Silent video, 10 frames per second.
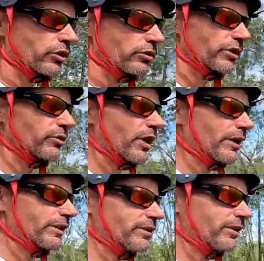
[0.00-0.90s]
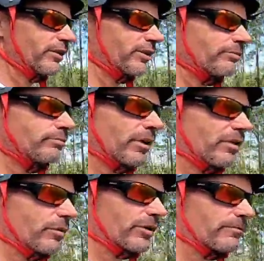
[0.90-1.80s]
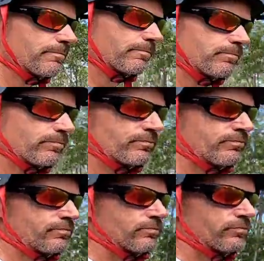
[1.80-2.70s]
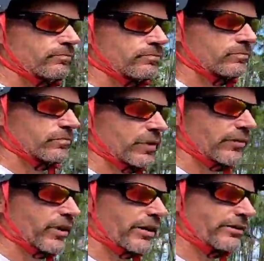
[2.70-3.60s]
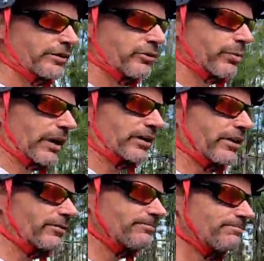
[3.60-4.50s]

Only riding in delirium, by the way. I have not hit tilt back yet.